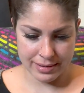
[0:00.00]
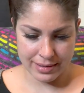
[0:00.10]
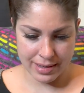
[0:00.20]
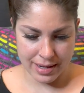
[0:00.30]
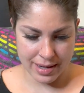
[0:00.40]

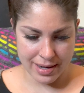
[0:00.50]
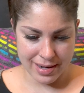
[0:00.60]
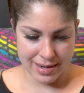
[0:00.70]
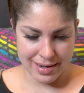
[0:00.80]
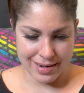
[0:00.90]

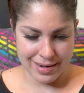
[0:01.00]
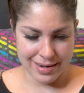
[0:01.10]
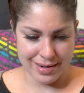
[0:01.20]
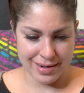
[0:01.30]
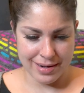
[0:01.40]

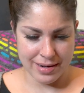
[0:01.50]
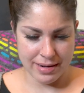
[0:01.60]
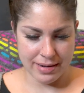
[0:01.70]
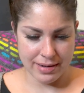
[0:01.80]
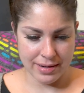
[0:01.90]

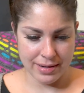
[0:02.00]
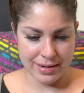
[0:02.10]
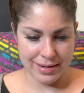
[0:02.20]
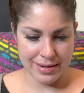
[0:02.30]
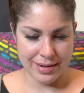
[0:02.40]

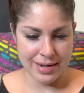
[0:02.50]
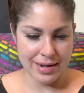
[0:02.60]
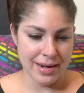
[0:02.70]
(silence)